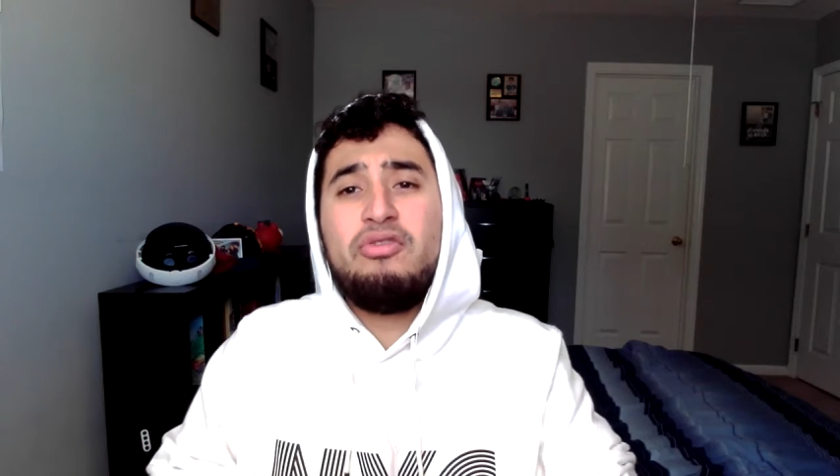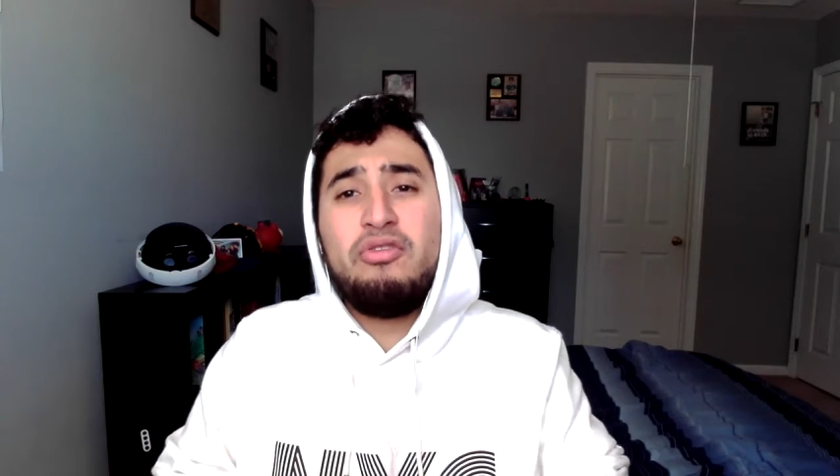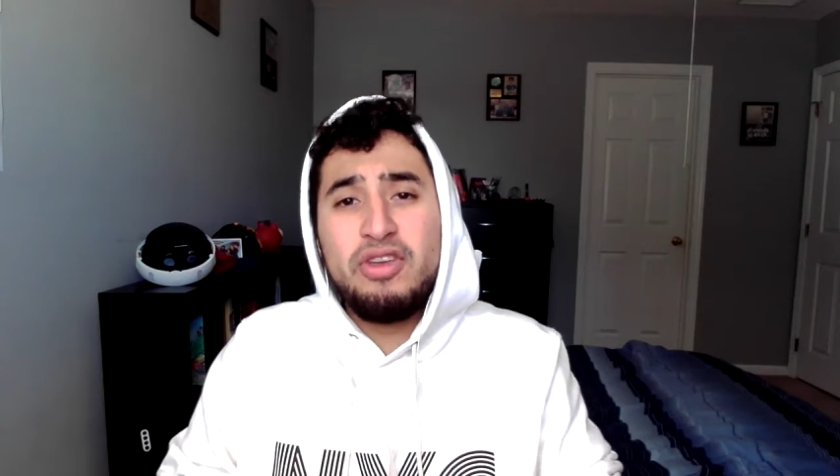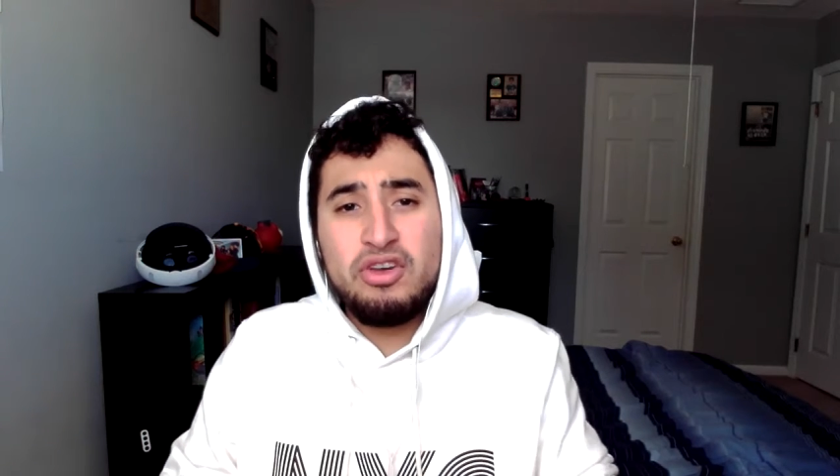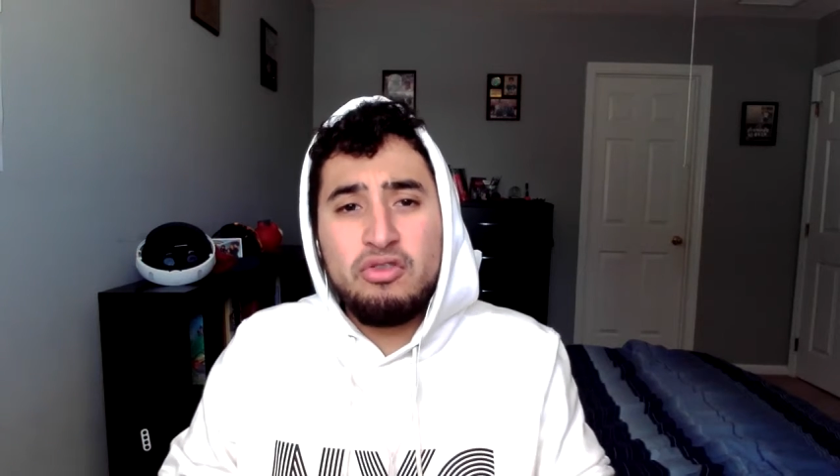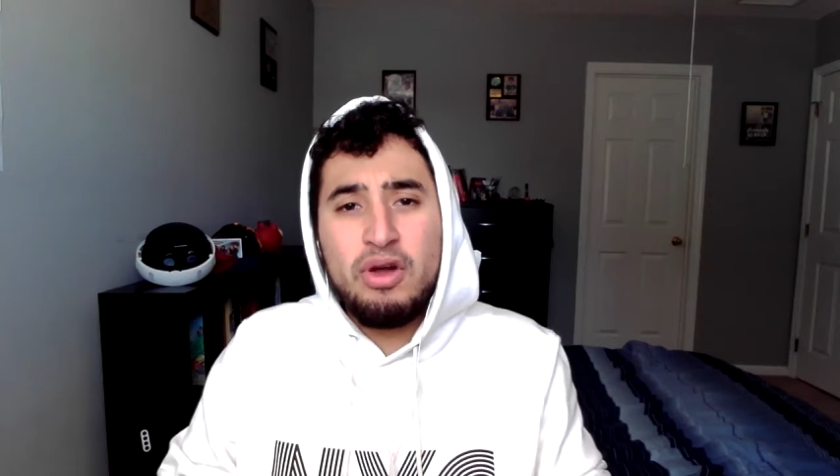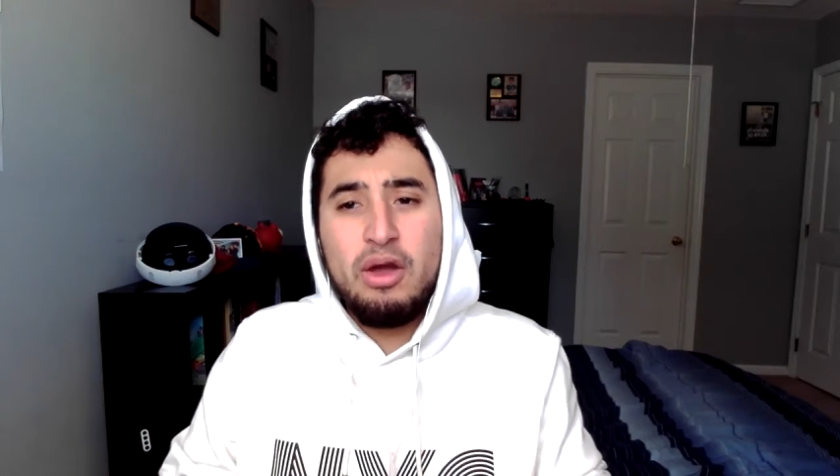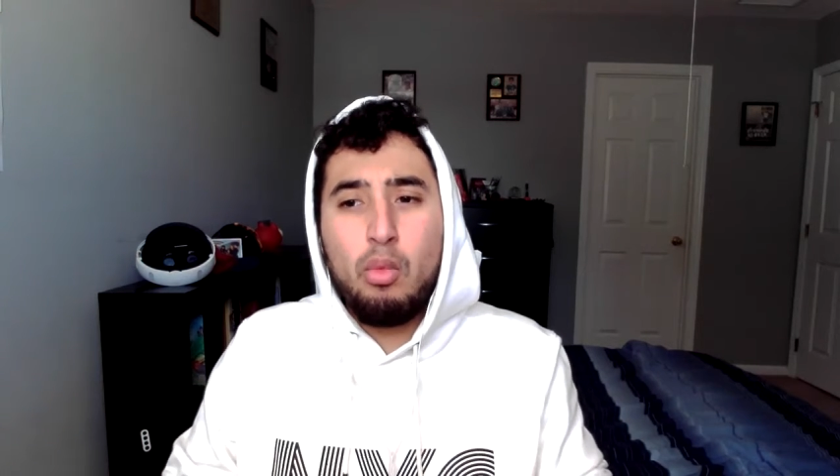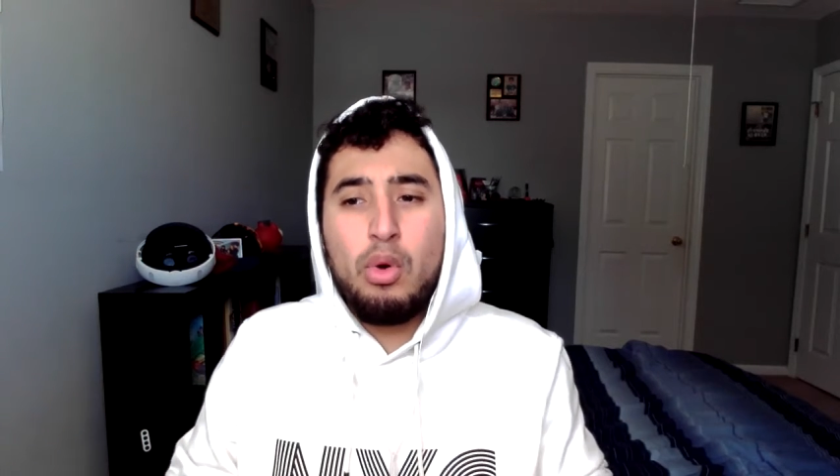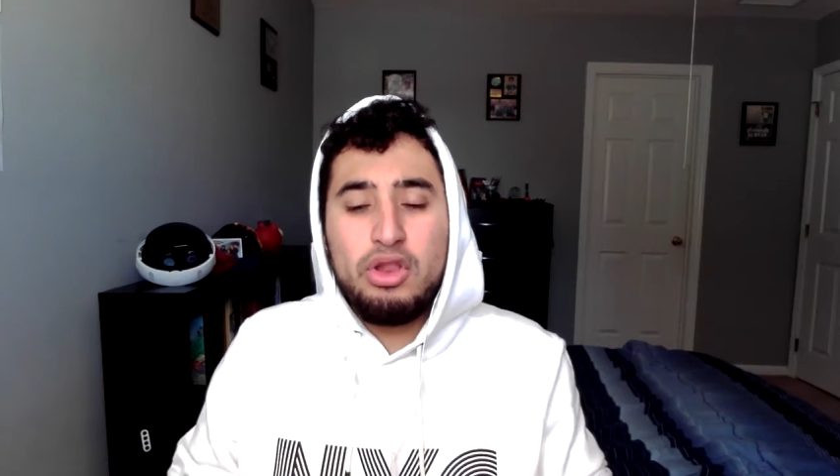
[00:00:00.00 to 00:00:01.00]
feel
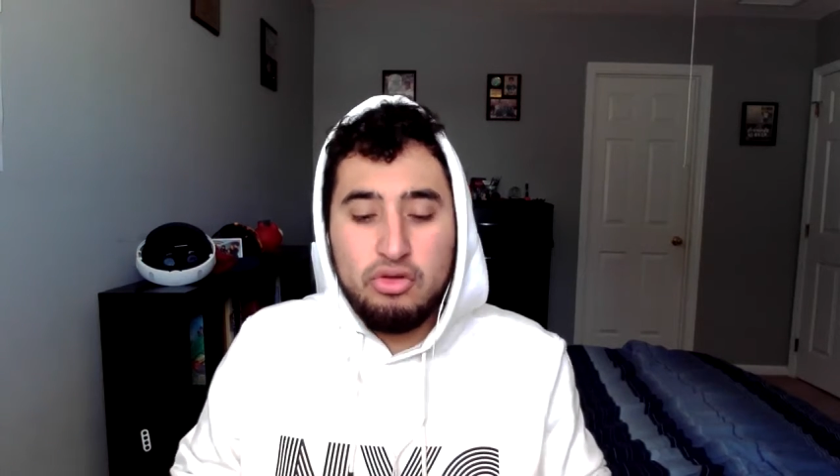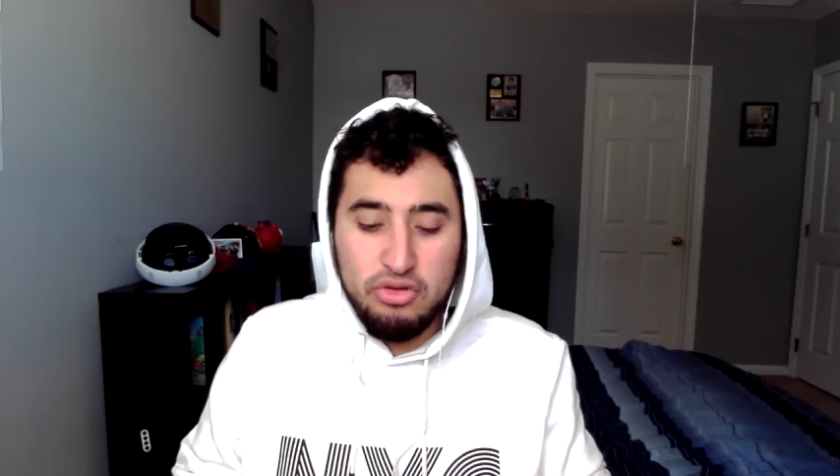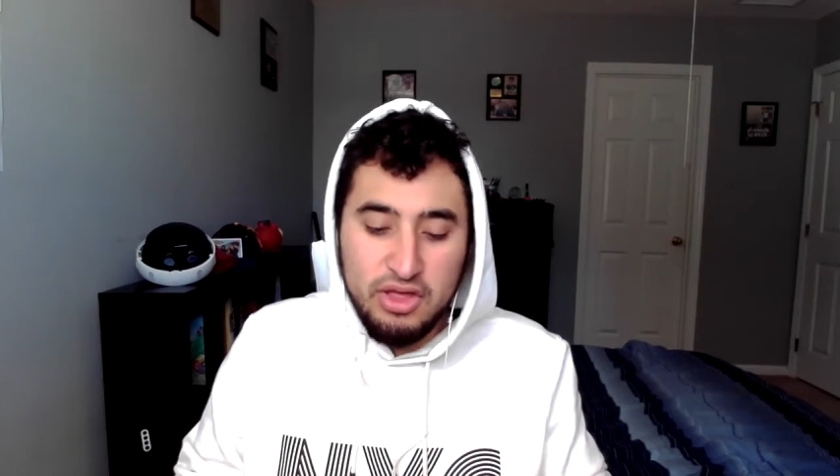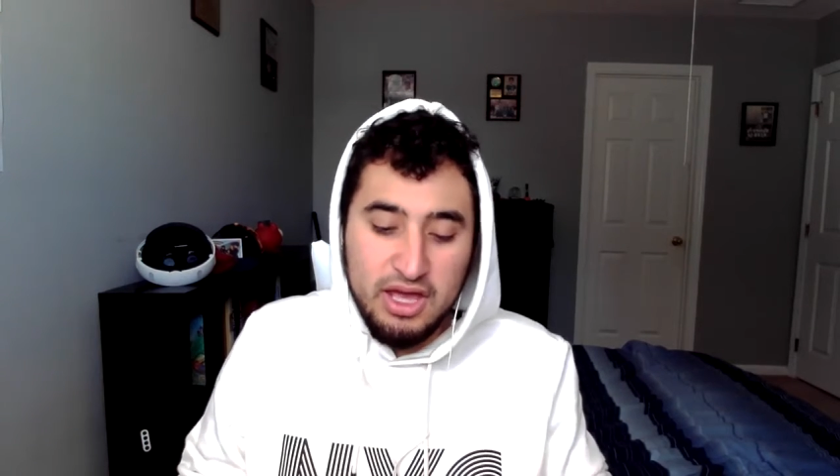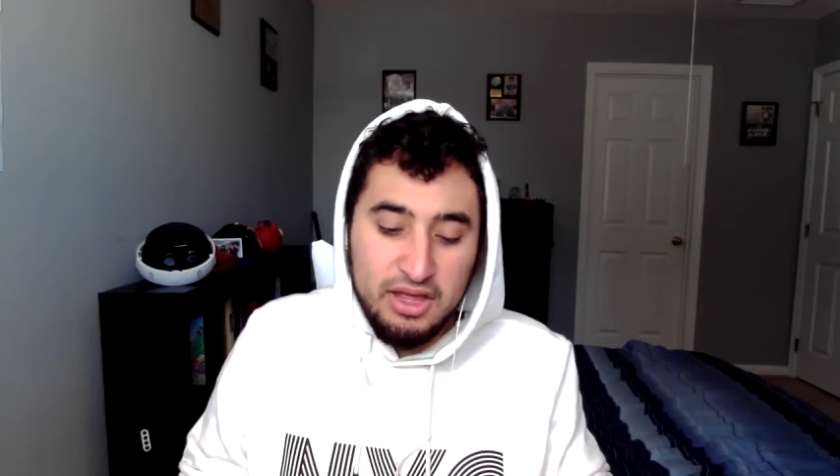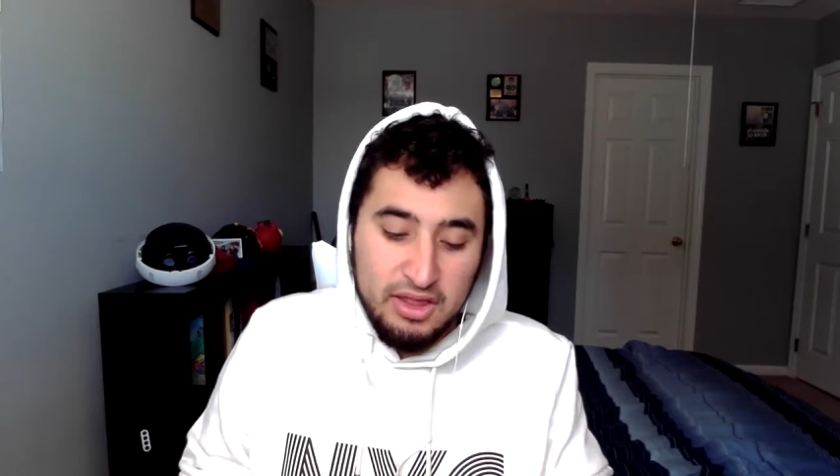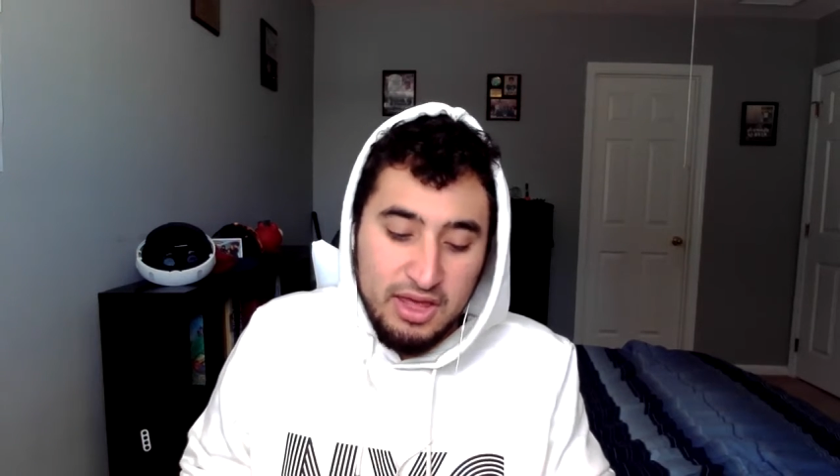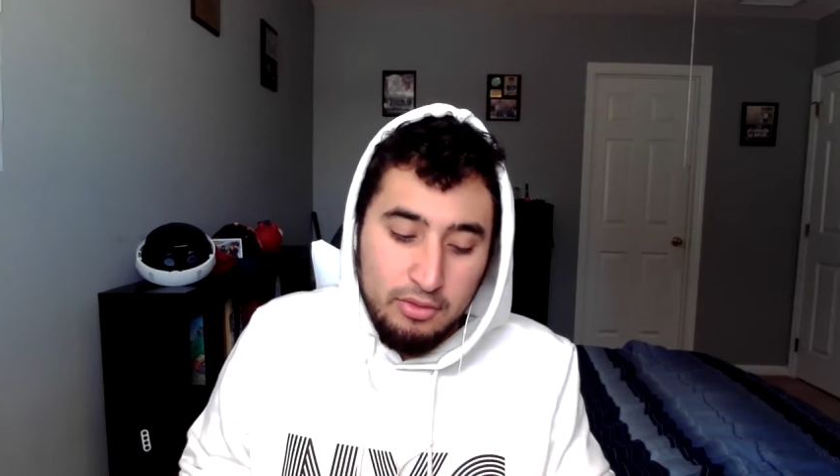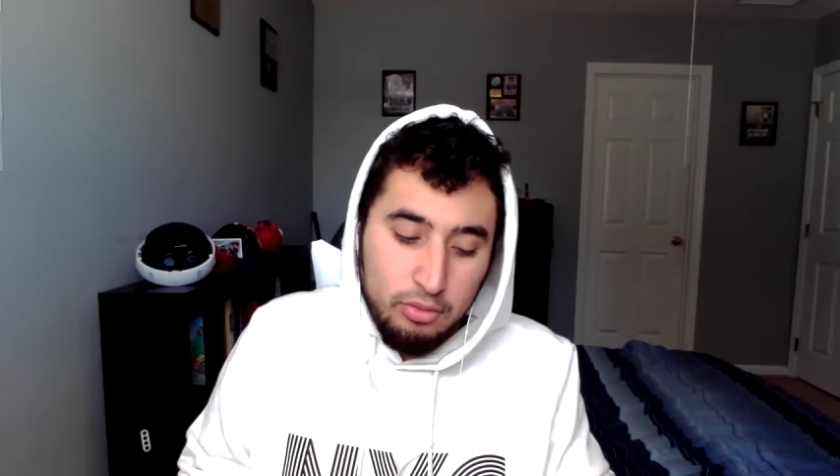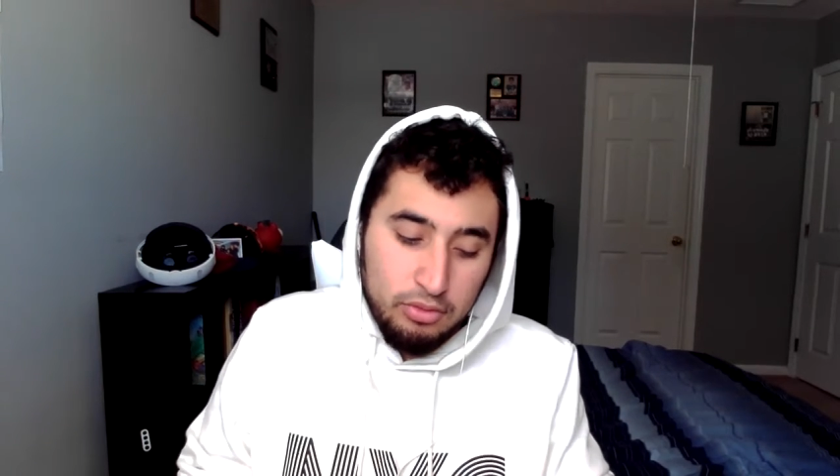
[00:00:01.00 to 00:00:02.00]
and what you think
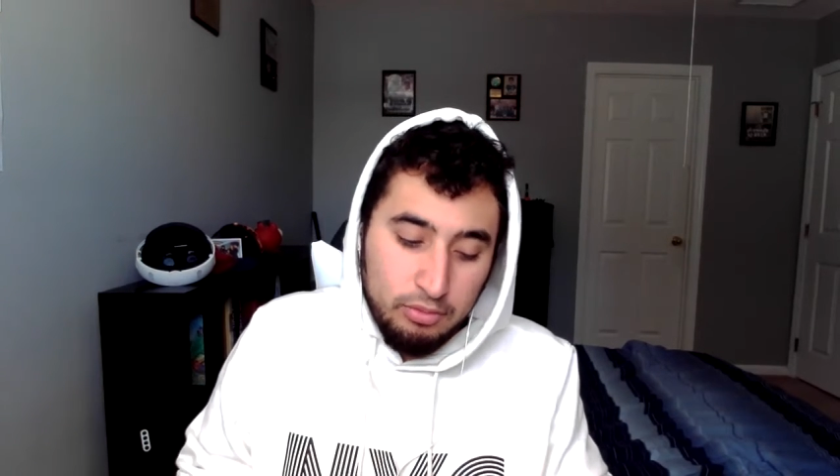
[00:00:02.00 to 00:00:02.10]
the